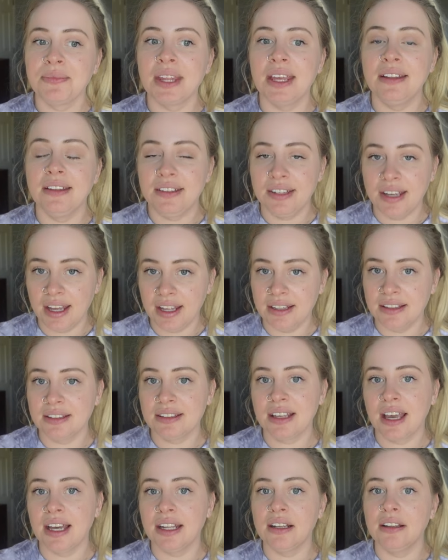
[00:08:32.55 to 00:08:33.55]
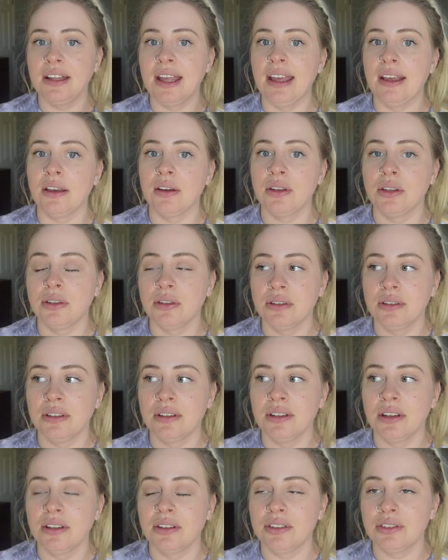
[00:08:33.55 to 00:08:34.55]
intense kind of like
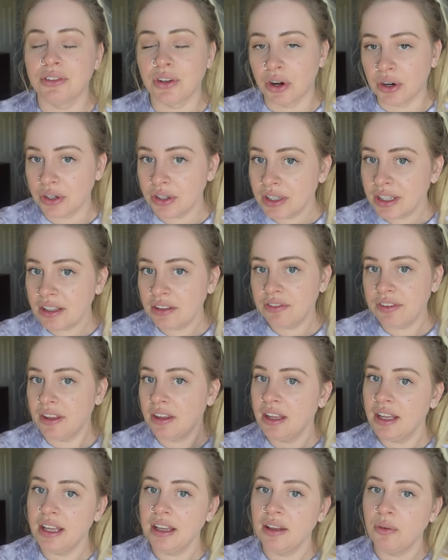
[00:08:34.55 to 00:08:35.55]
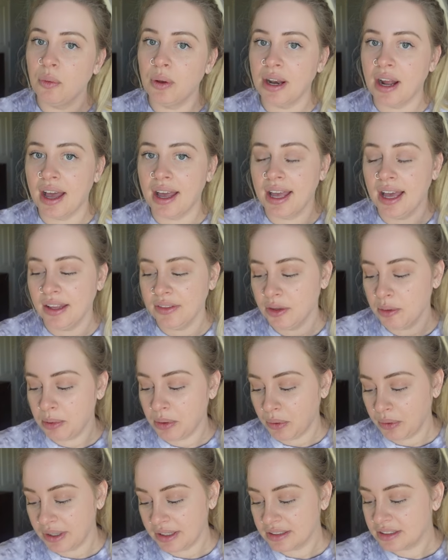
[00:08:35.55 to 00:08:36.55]
startling feeling when I had the
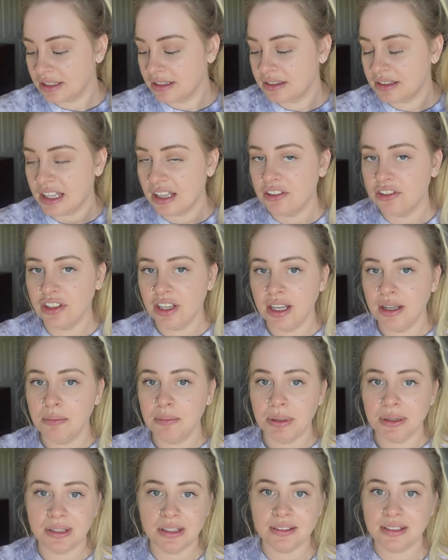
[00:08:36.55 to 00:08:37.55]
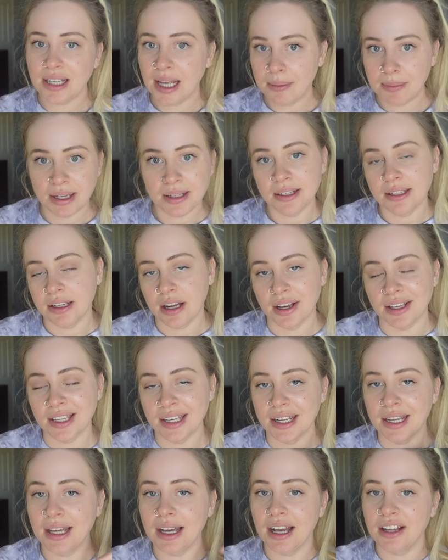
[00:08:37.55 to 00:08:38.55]
pulling sensation, but this time I did not
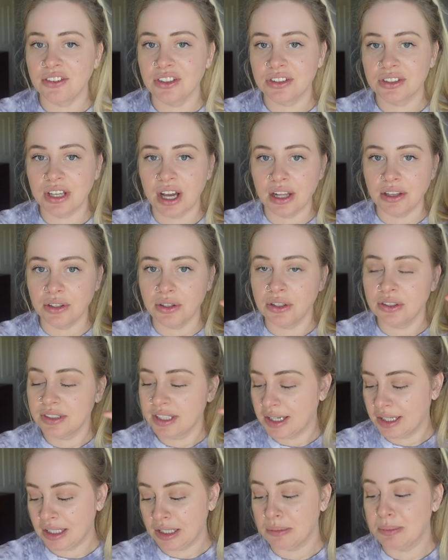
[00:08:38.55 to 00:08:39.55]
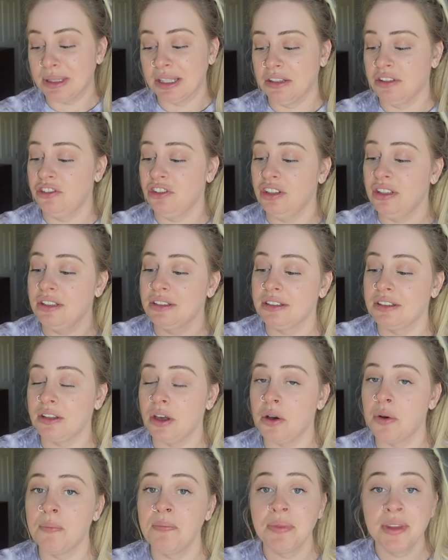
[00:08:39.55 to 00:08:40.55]
get it. I just got little tiny pinches.
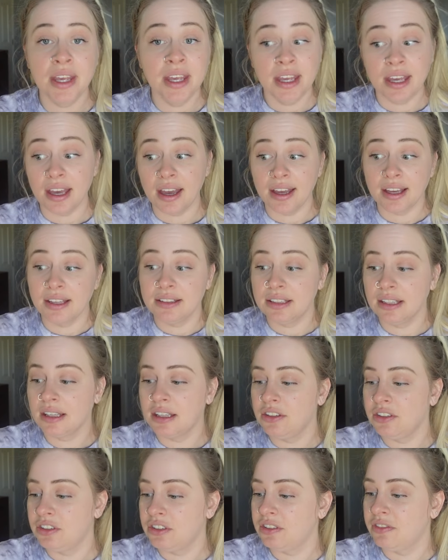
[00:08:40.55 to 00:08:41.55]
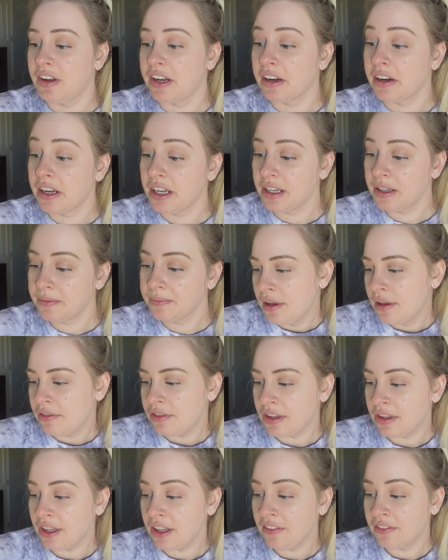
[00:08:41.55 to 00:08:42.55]
So I guess it can just vary.
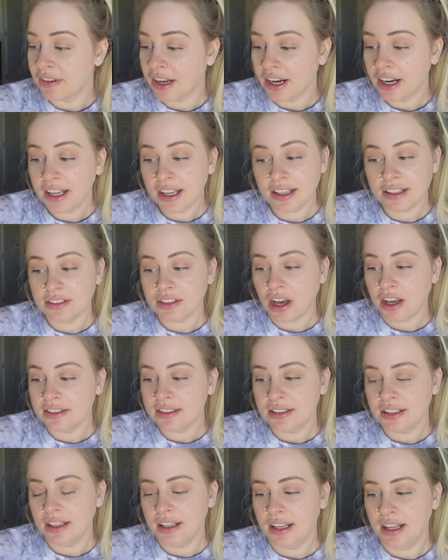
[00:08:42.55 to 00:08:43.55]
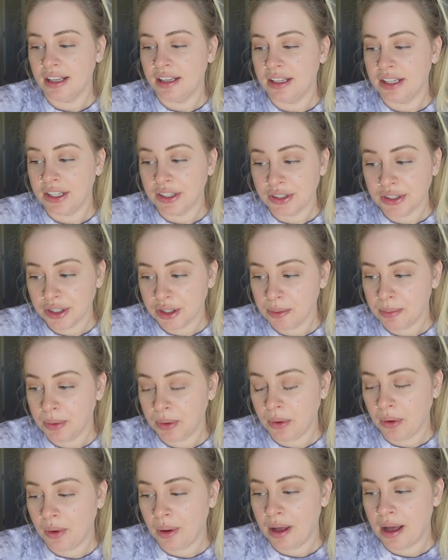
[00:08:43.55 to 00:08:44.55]
Feeling very exhausted and
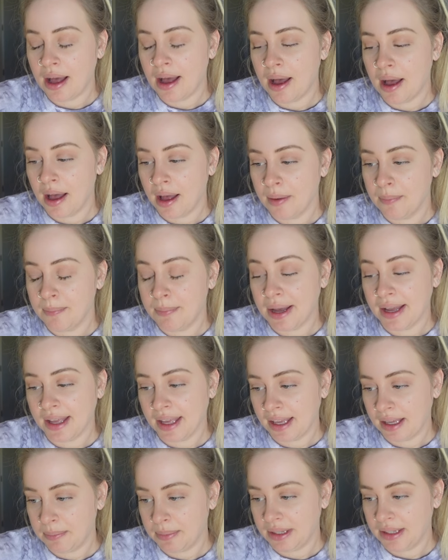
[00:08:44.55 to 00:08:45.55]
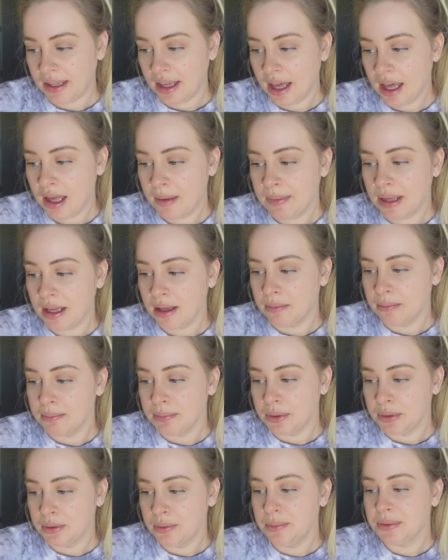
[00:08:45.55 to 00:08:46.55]
irritable uh, by 8 p.m. and
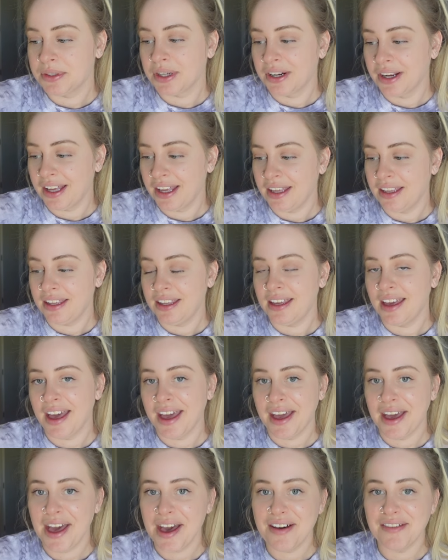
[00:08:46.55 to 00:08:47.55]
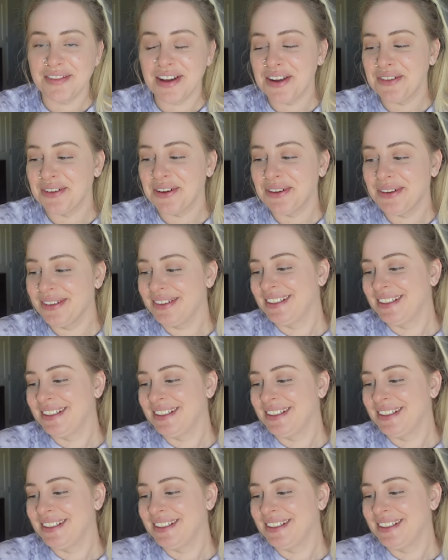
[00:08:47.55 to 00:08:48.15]
boobs are achy AF, I wrote.